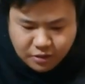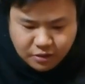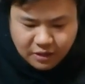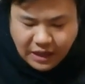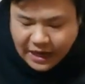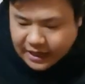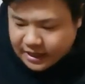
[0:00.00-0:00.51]
Do
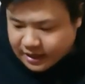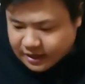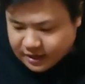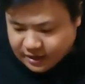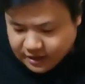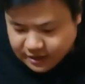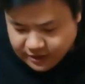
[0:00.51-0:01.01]
you like
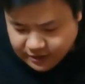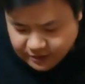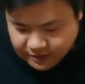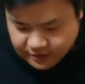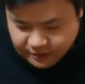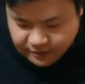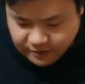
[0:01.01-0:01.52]
it?
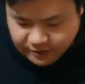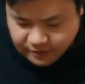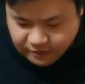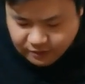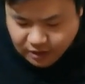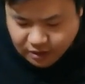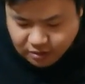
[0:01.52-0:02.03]

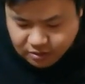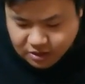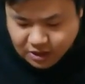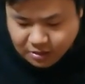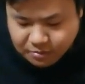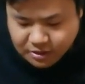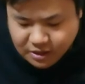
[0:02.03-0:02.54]
Wow,
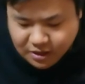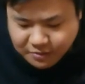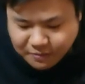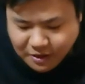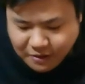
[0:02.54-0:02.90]
seems